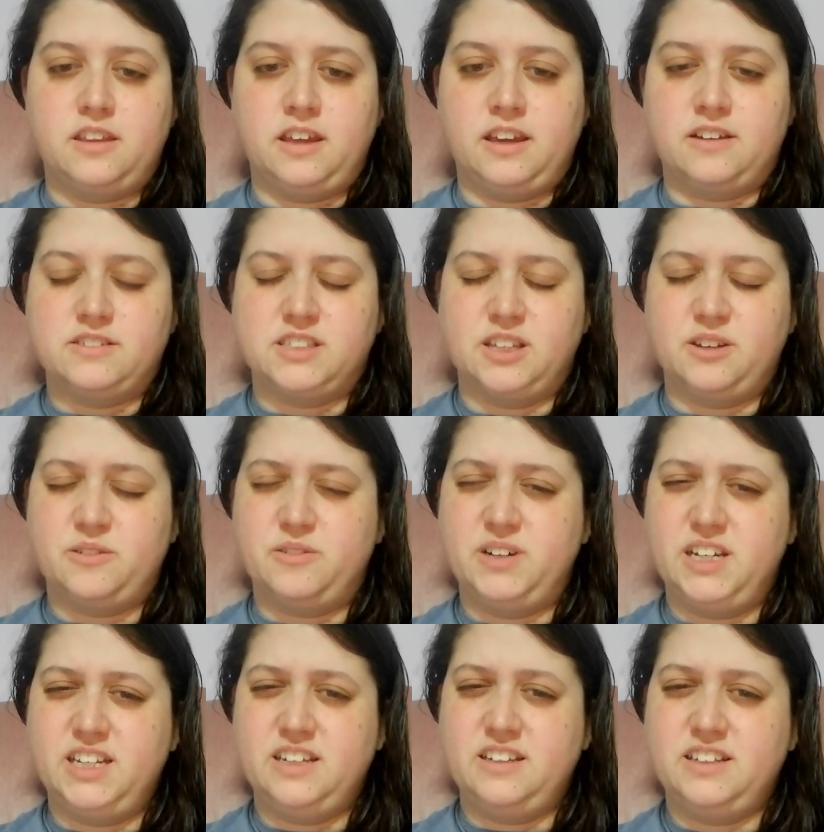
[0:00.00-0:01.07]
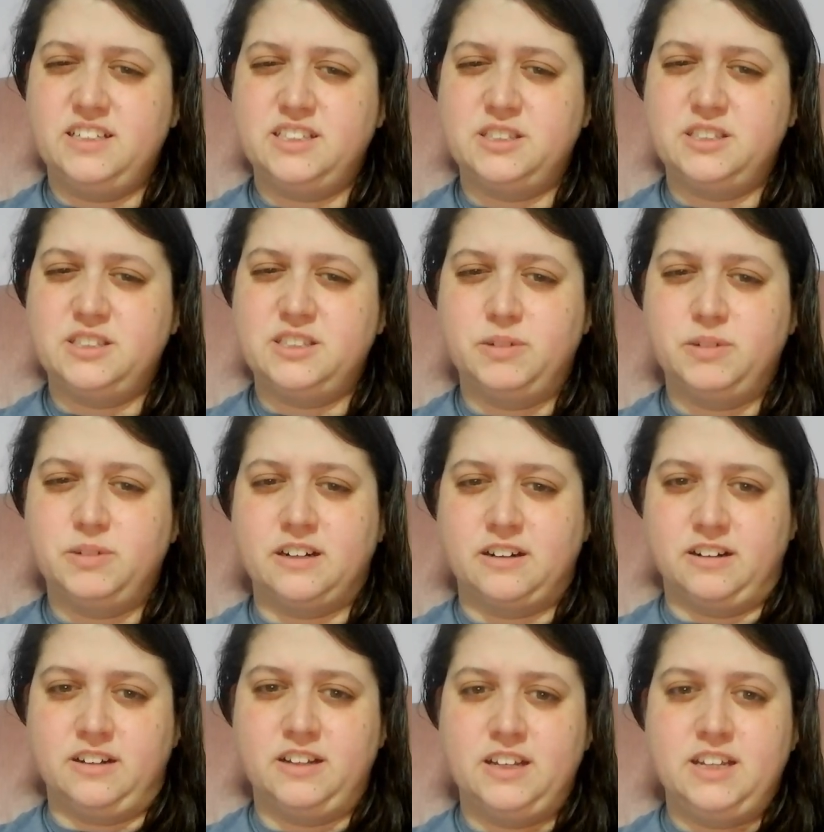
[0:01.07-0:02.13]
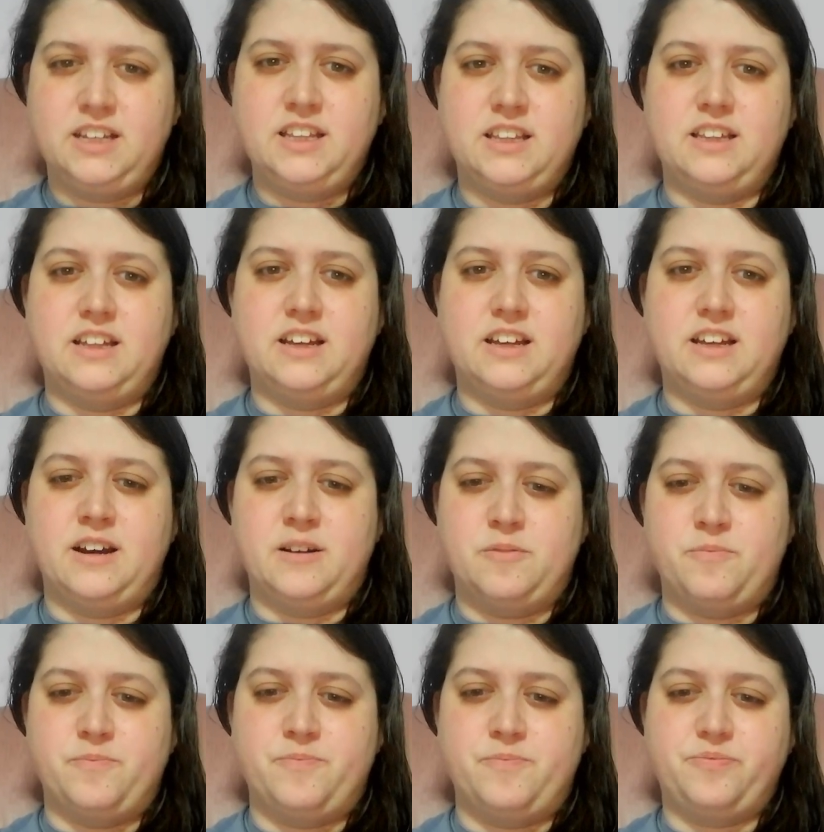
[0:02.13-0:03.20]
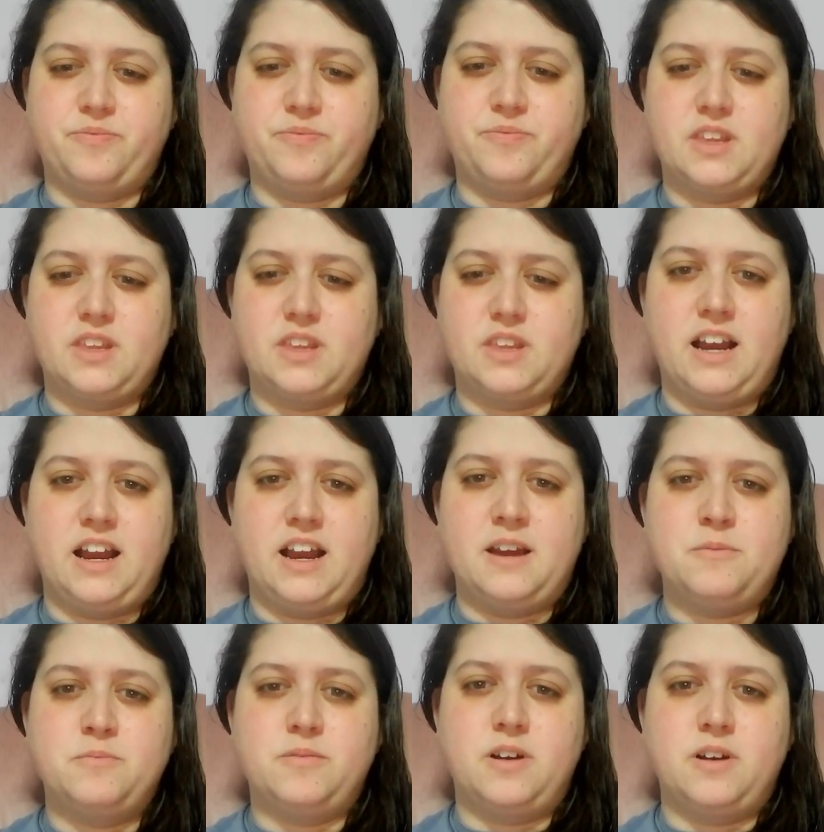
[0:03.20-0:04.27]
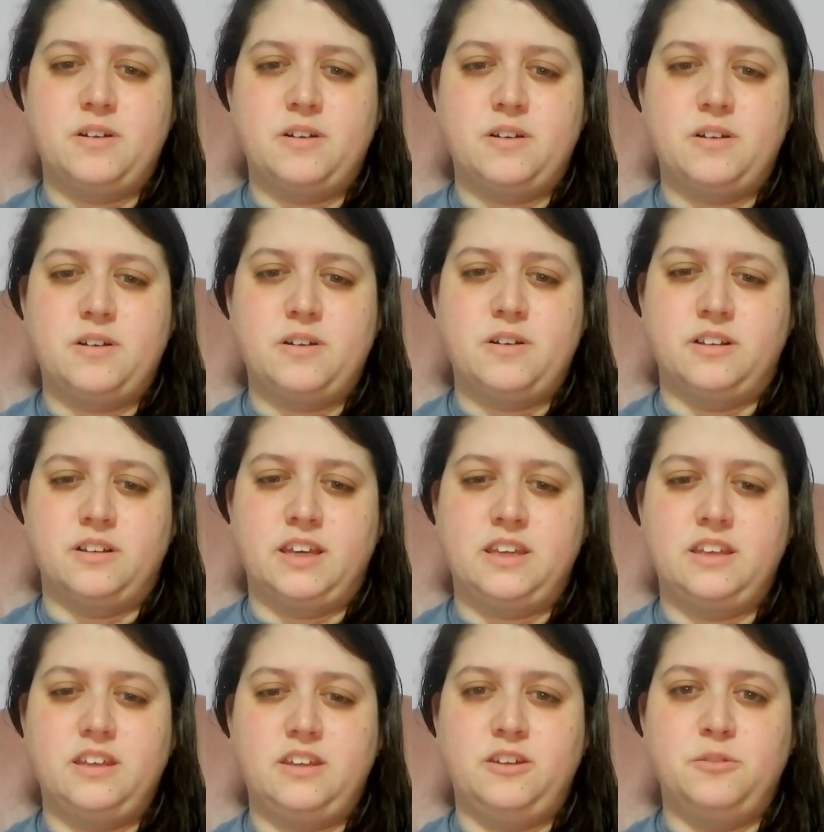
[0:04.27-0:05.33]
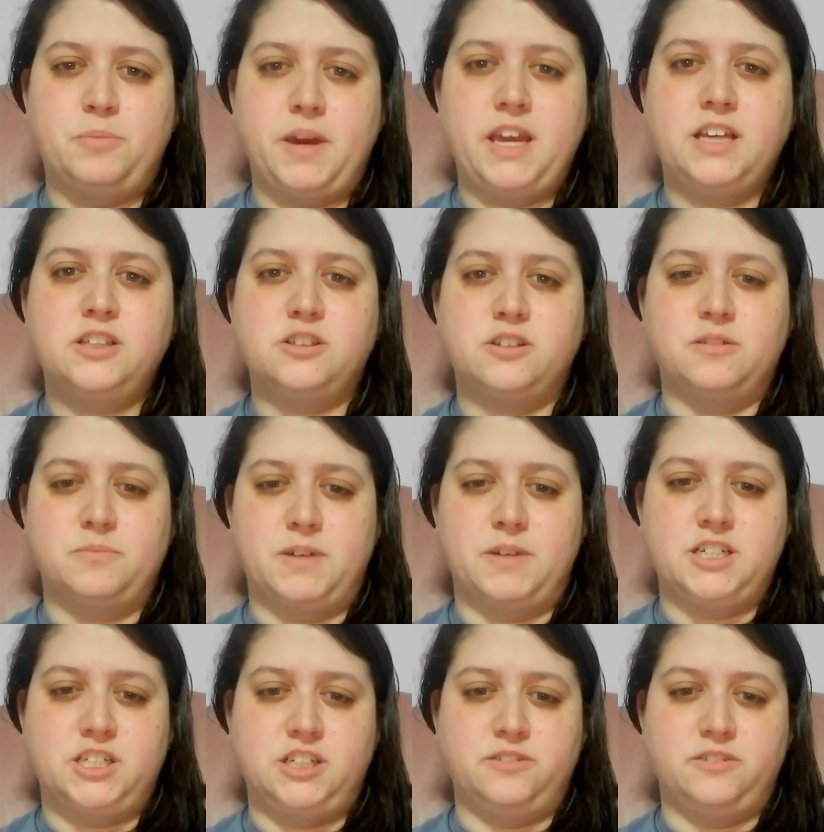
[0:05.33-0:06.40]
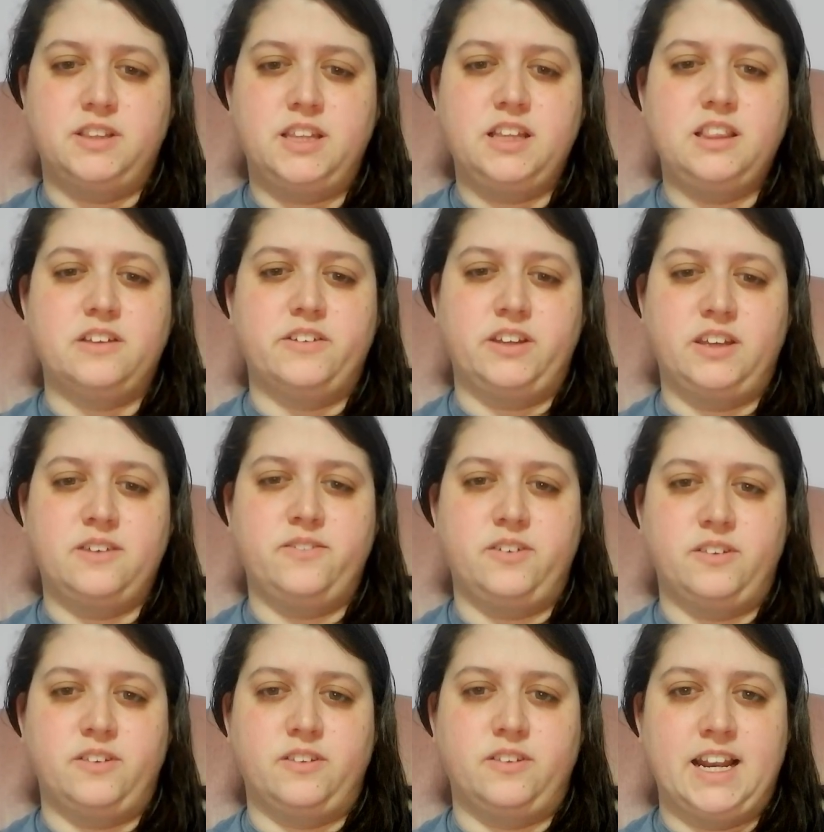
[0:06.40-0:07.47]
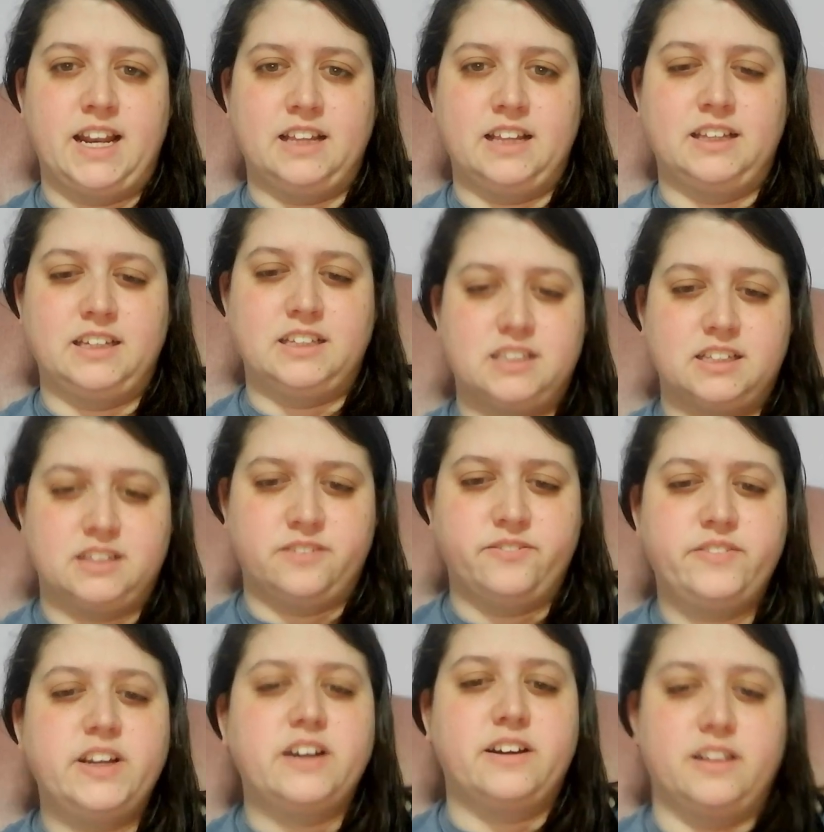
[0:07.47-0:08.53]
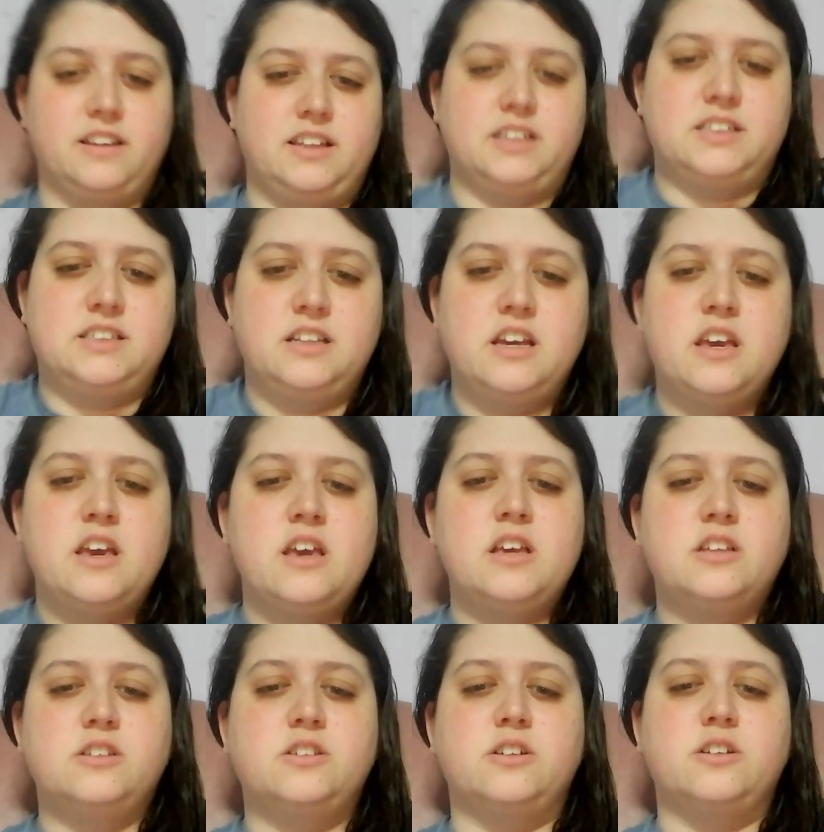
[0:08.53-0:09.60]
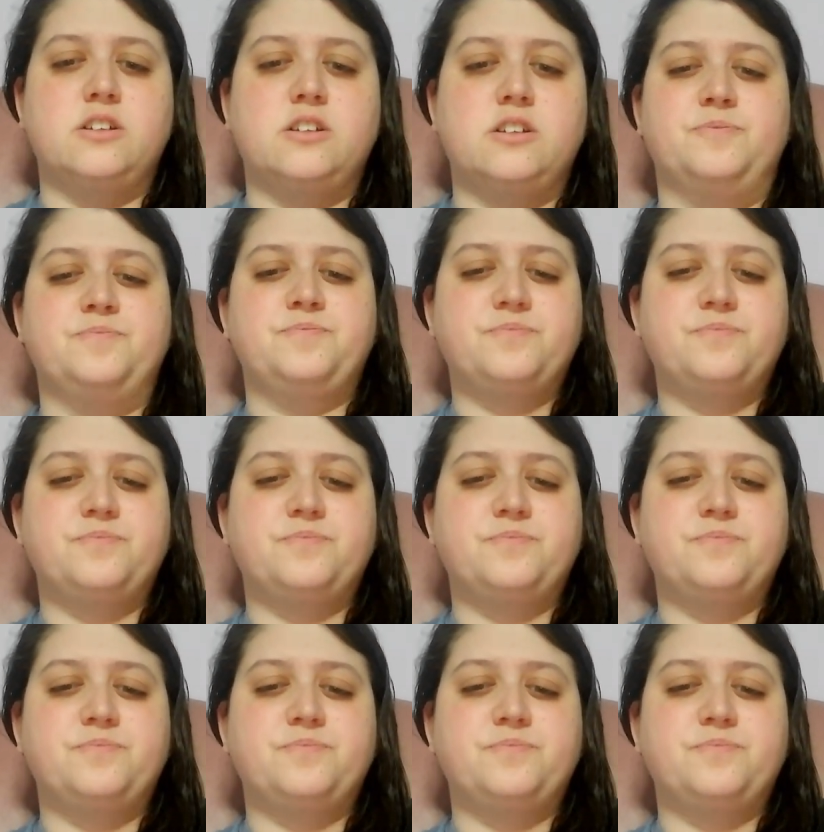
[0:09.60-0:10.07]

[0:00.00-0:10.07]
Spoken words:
I was like, what? This is weird. Like you pay so much, you would think they would give you that at least, at the very least. So